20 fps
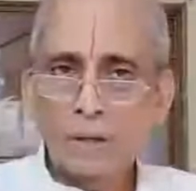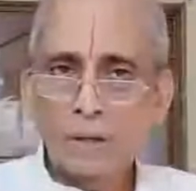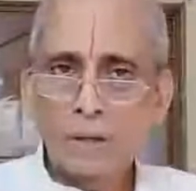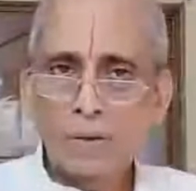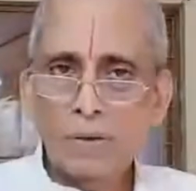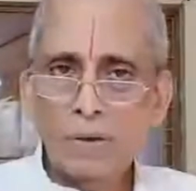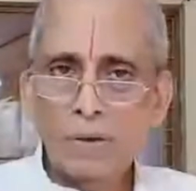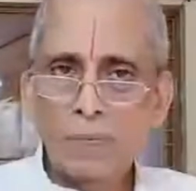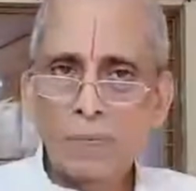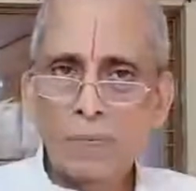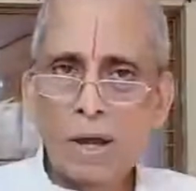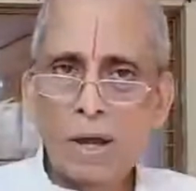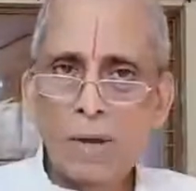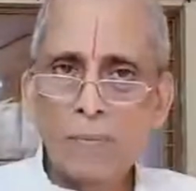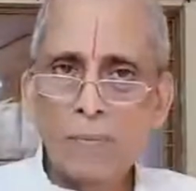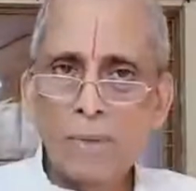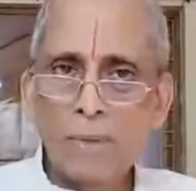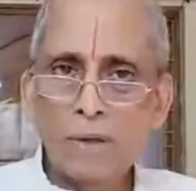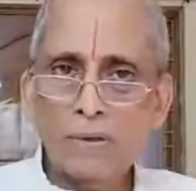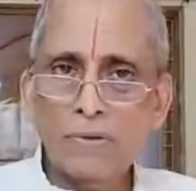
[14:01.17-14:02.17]
your
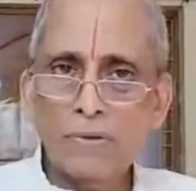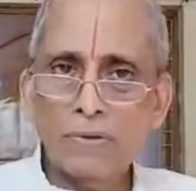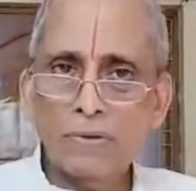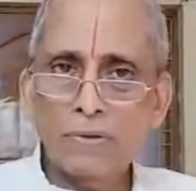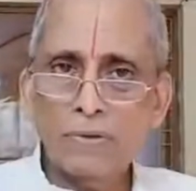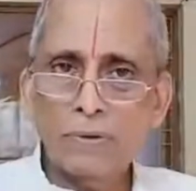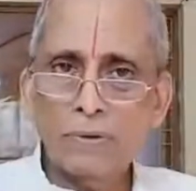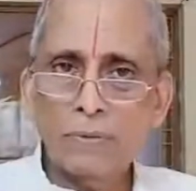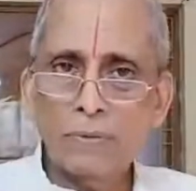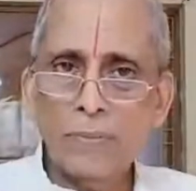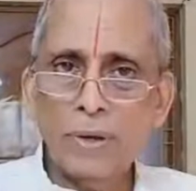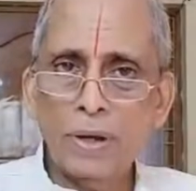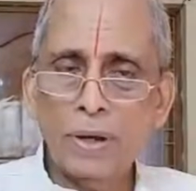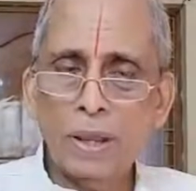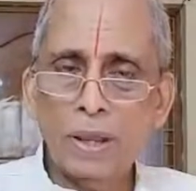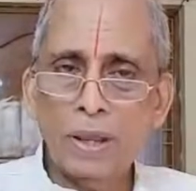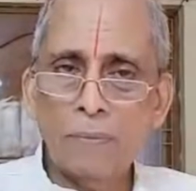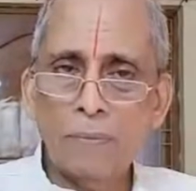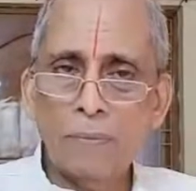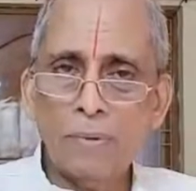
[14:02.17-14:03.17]
mind makes so
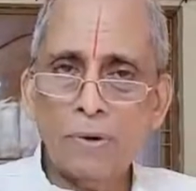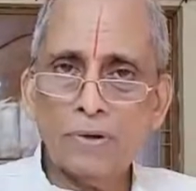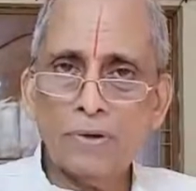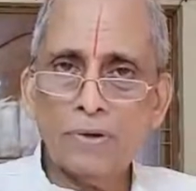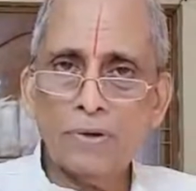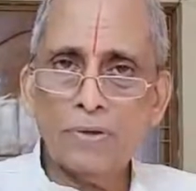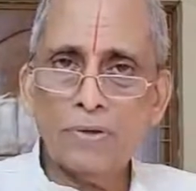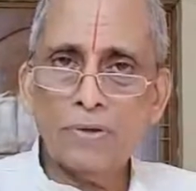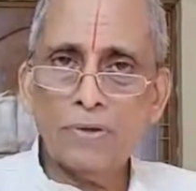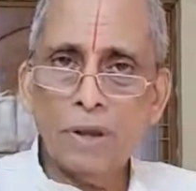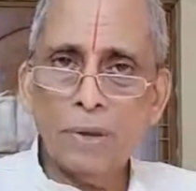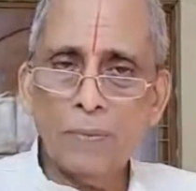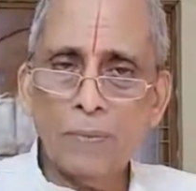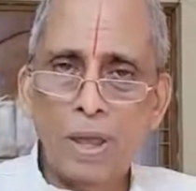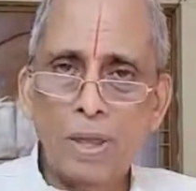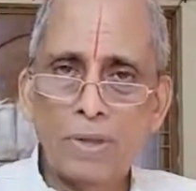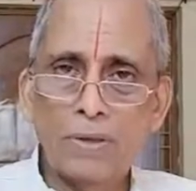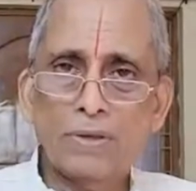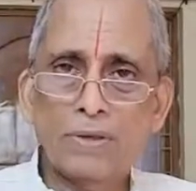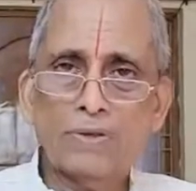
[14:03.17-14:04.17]
many impressions or
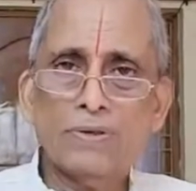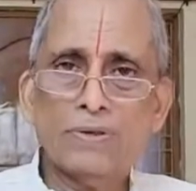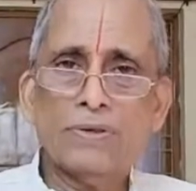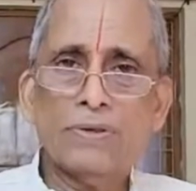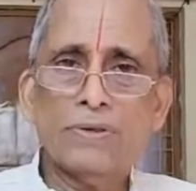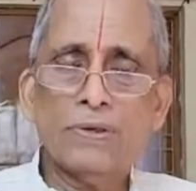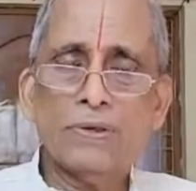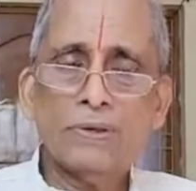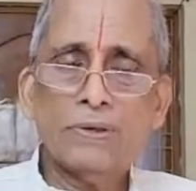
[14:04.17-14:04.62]
images.